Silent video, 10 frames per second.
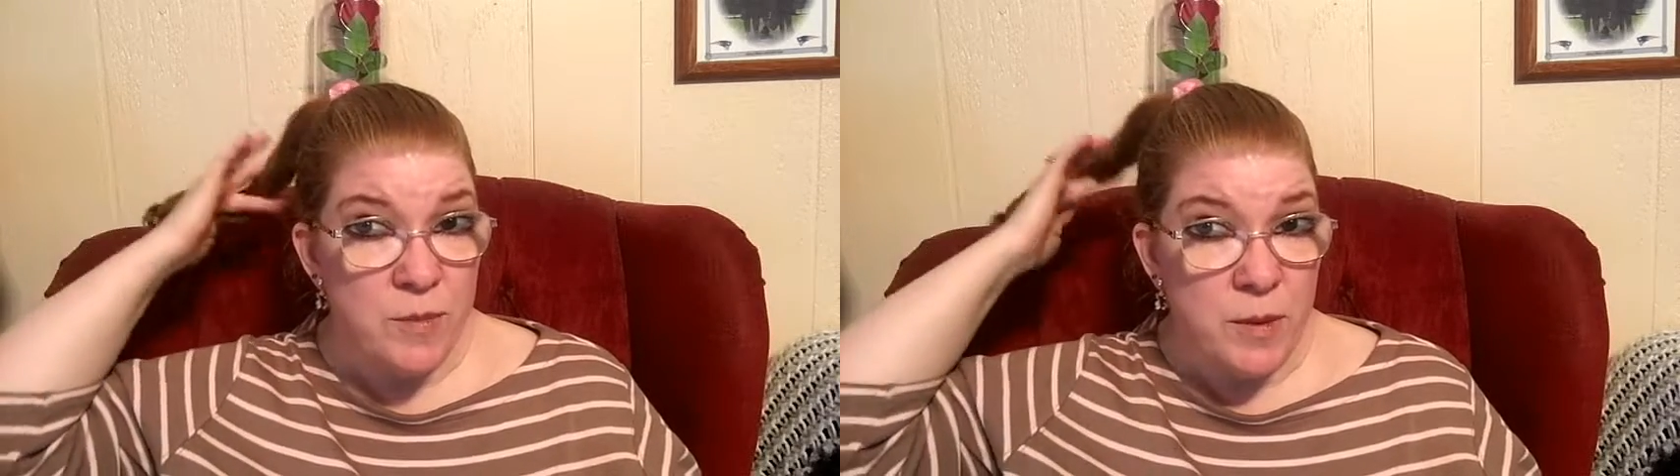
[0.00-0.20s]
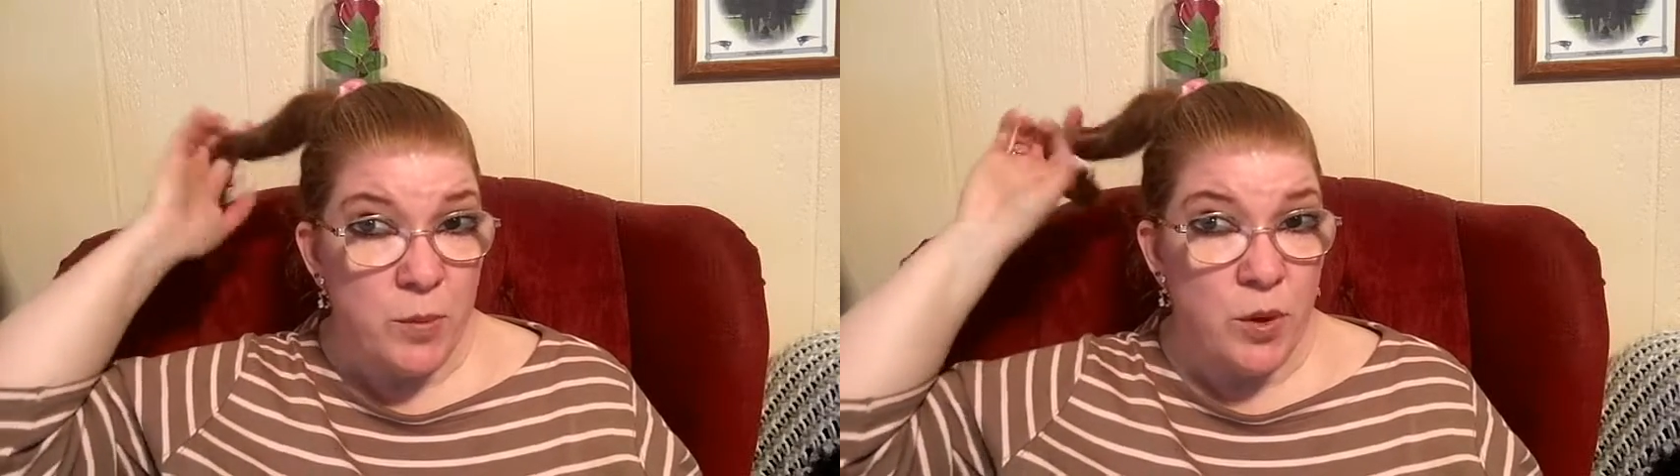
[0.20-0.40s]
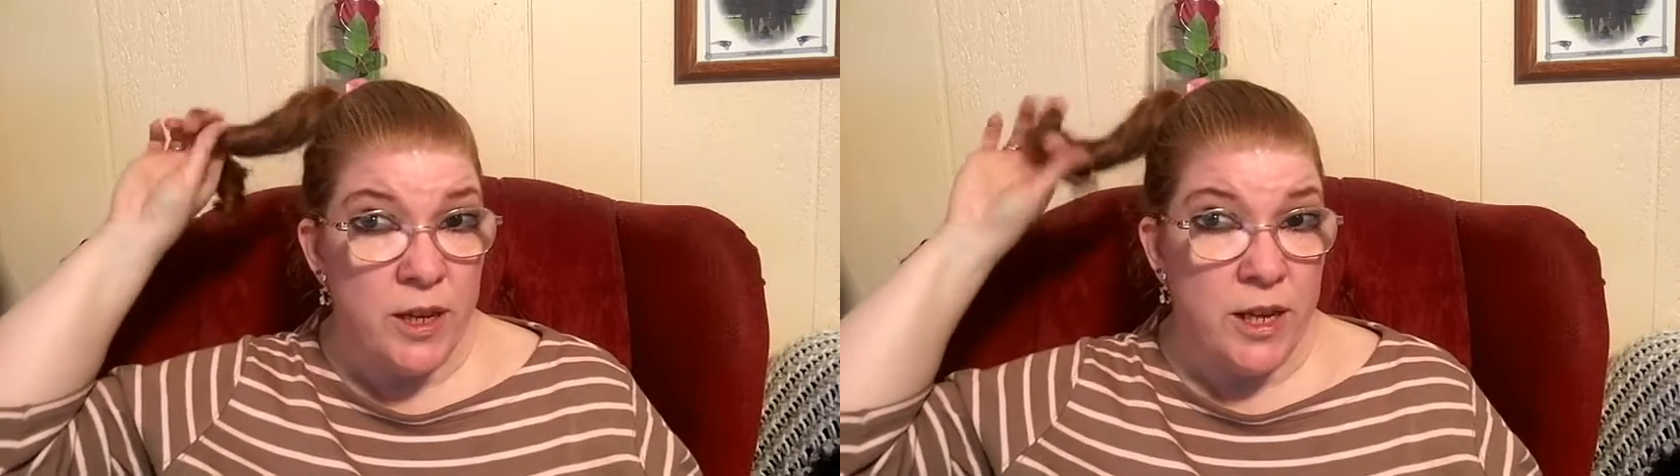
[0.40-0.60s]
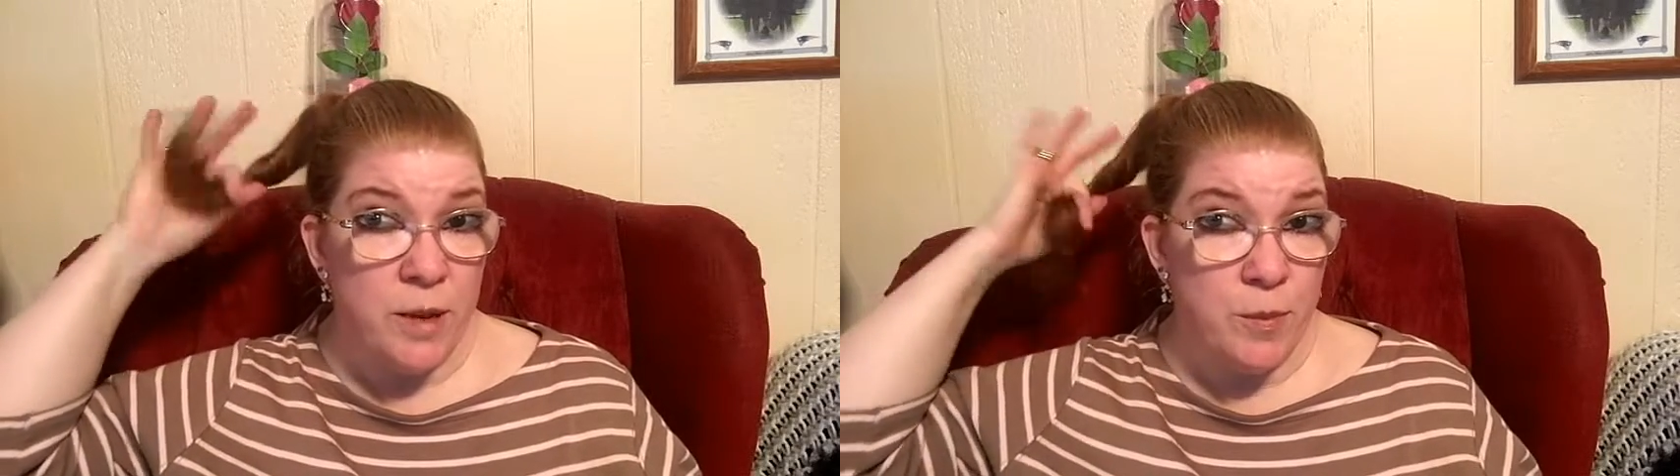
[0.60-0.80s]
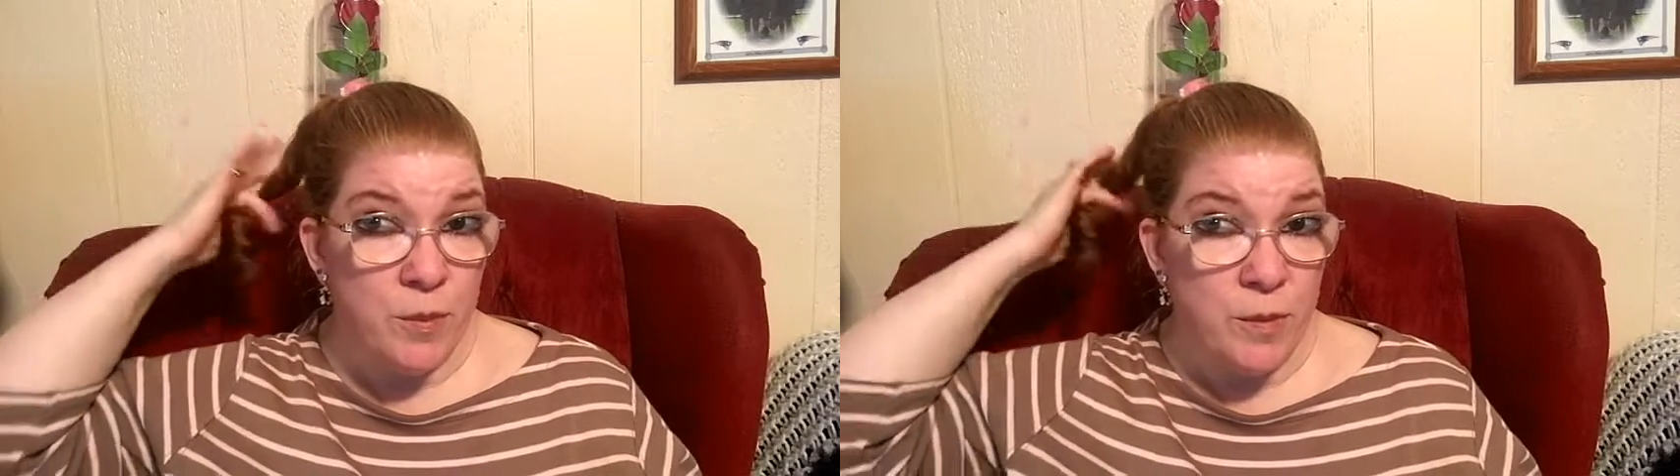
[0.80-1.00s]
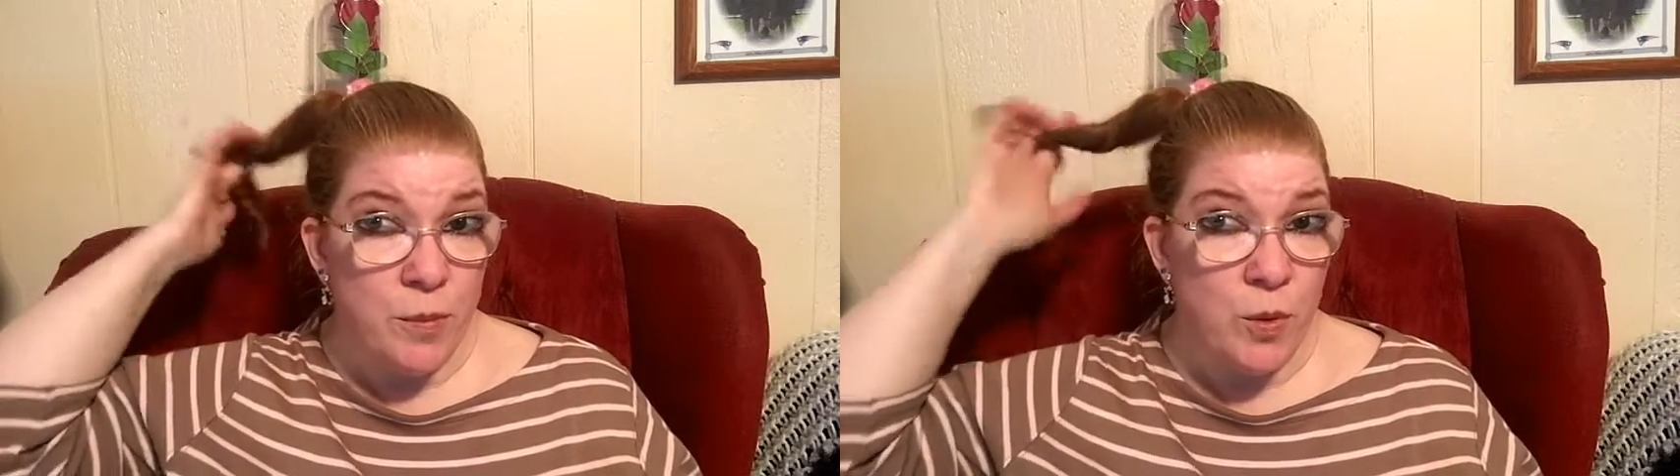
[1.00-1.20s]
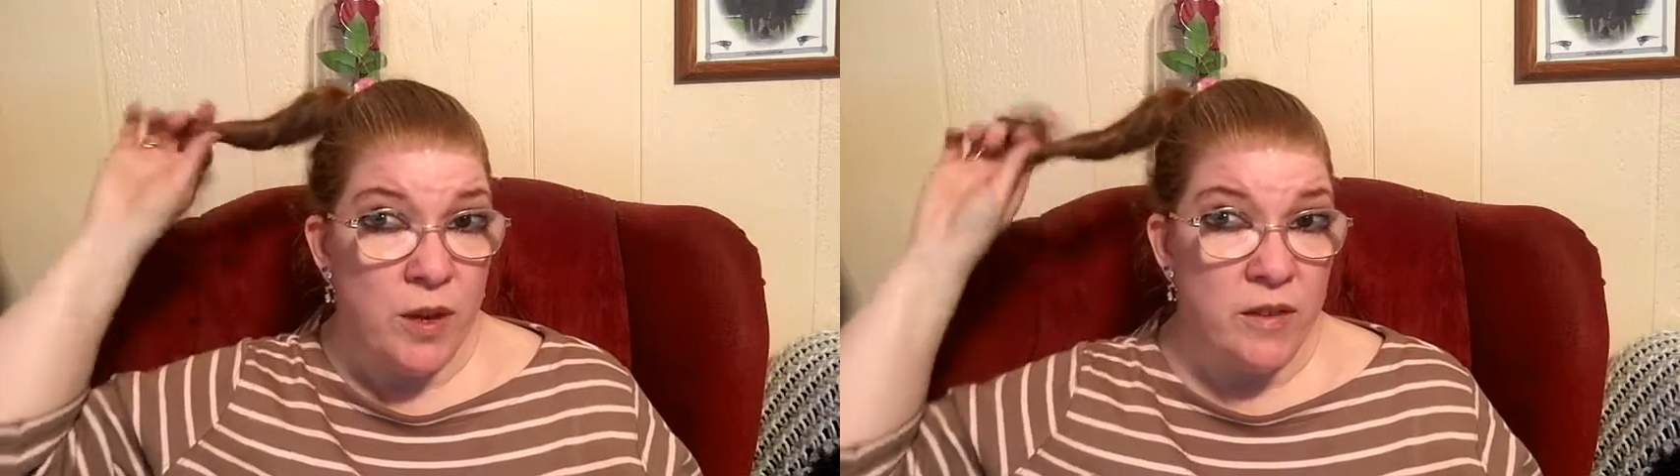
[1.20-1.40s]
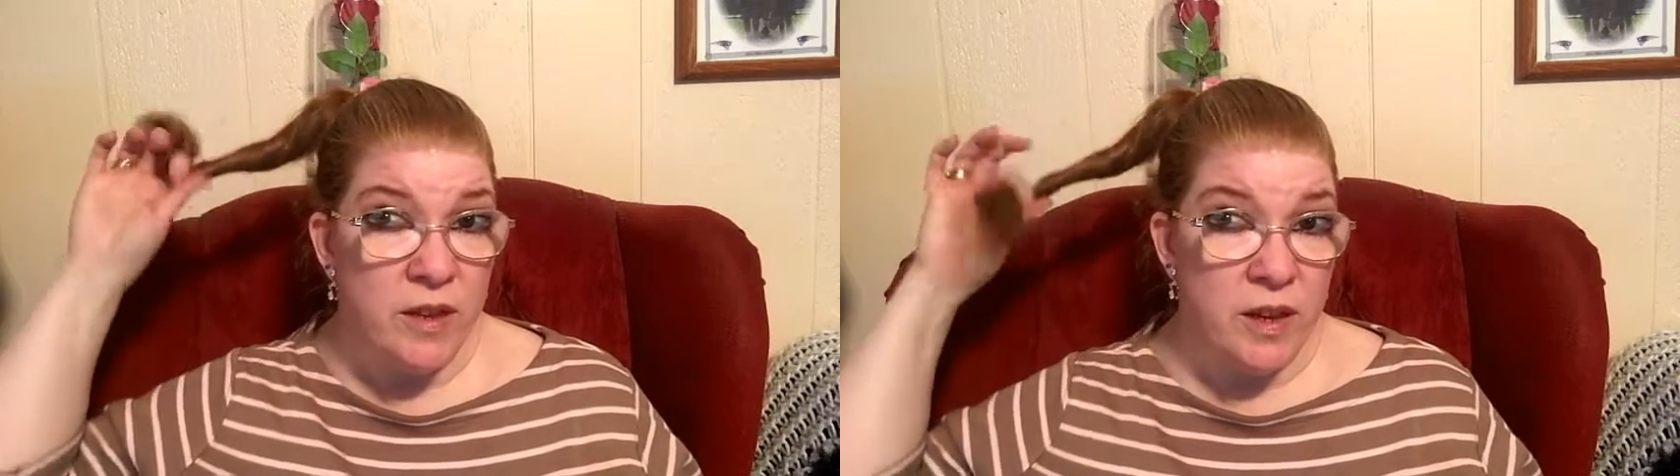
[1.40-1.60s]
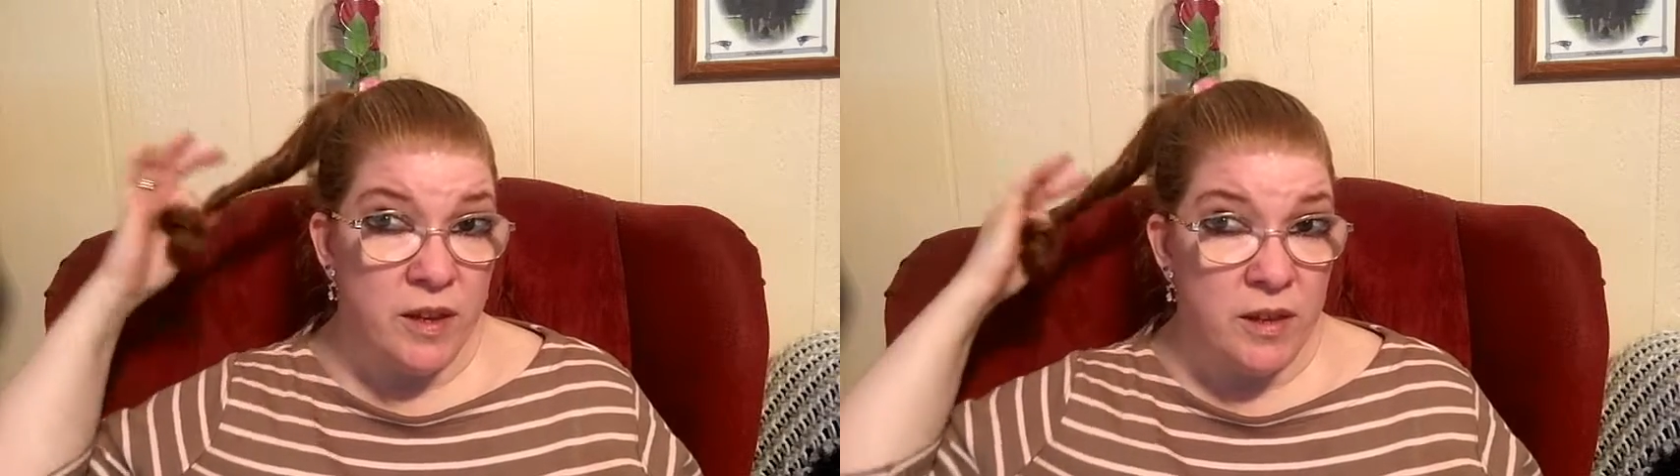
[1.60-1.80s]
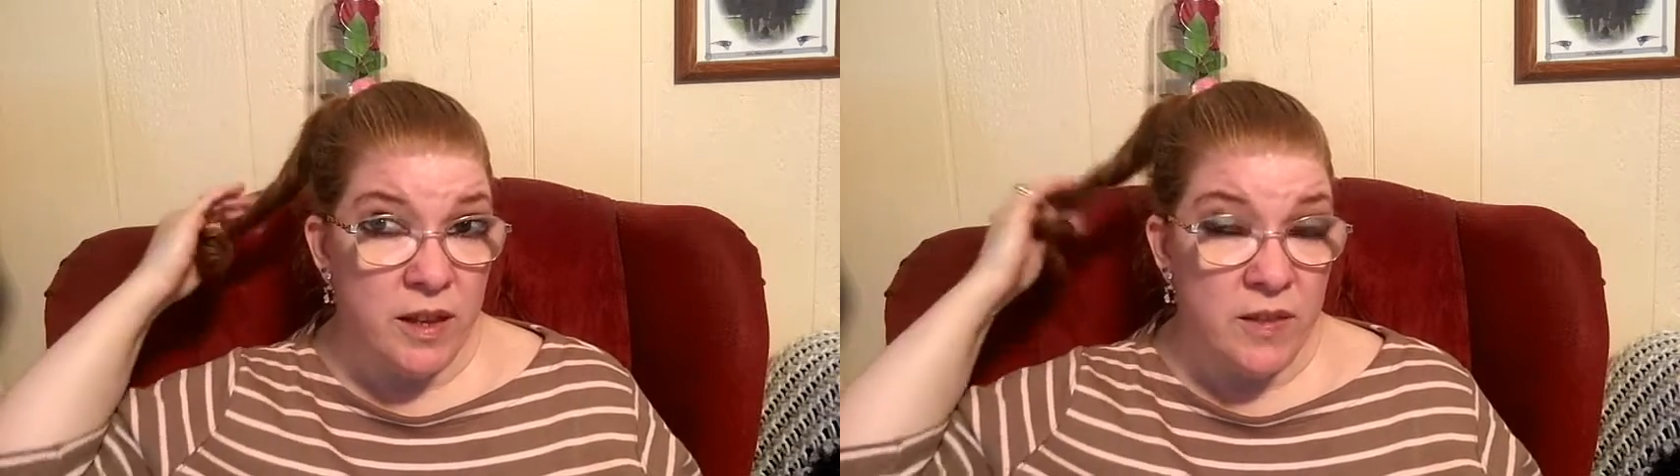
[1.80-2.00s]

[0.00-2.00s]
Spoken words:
been putting it up on a ponytail